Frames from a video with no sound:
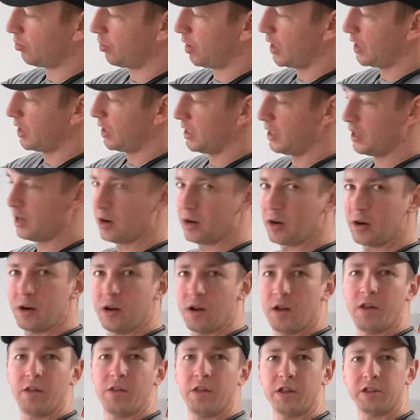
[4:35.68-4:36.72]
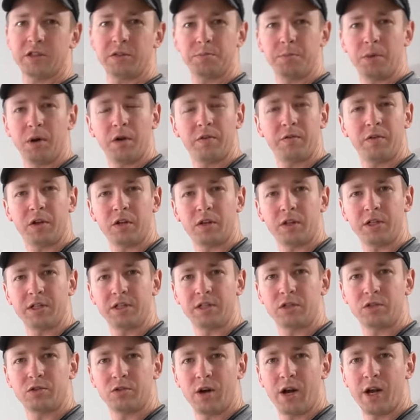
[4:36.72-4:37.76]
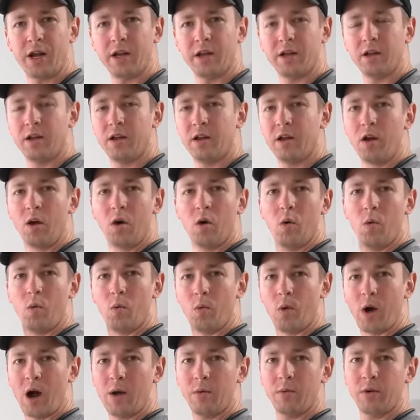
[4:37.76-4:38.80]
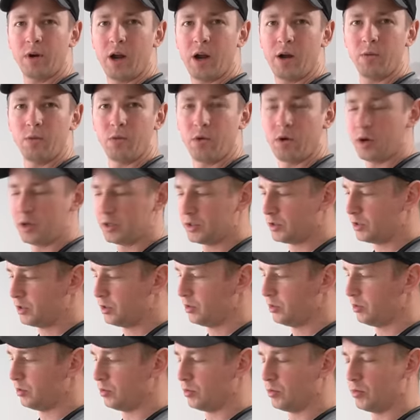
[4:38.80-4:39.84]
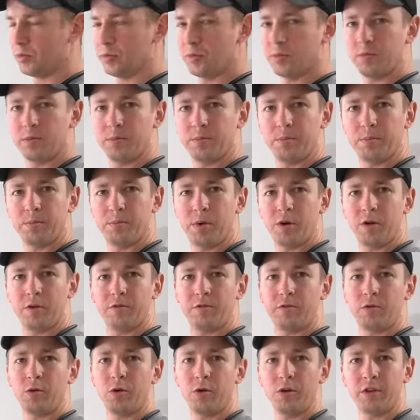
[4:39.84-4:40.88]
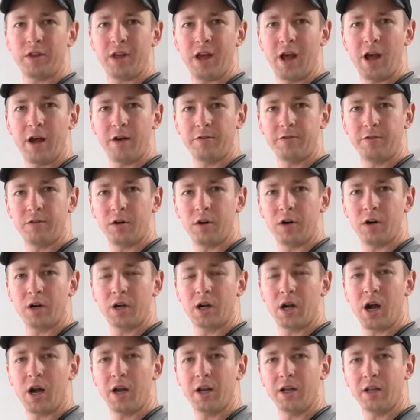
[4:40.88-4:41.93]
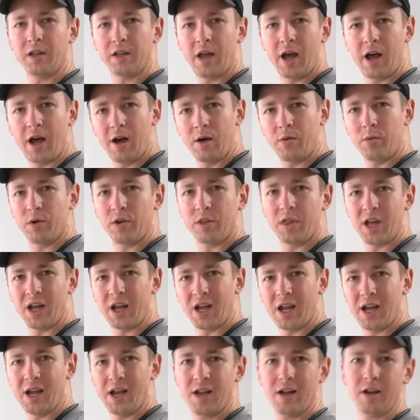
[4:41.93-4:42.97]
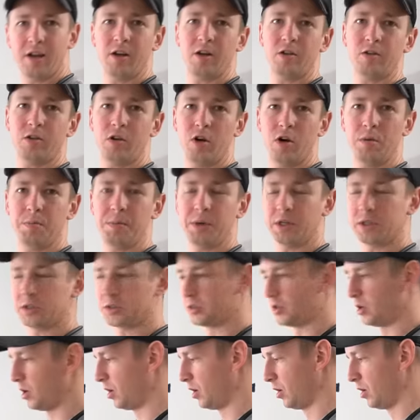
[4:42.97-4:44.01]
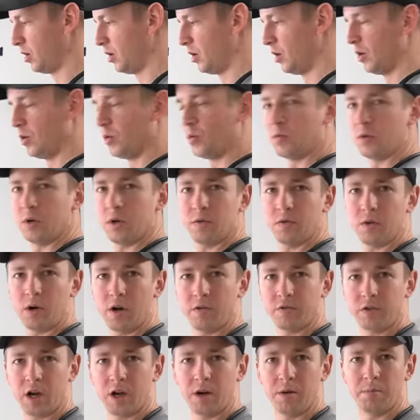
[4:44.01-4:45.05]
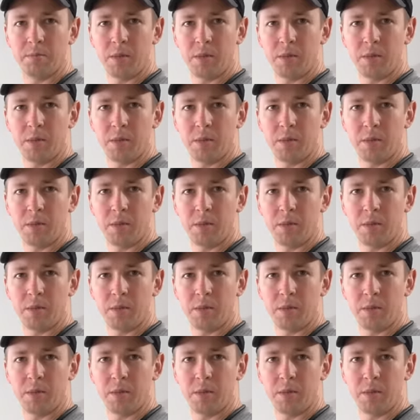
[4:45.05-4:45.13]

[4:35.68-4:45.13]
right here that's perfectly straight. Why would I want to put forth effort cutting that with a handheld coping saw whenever I've got a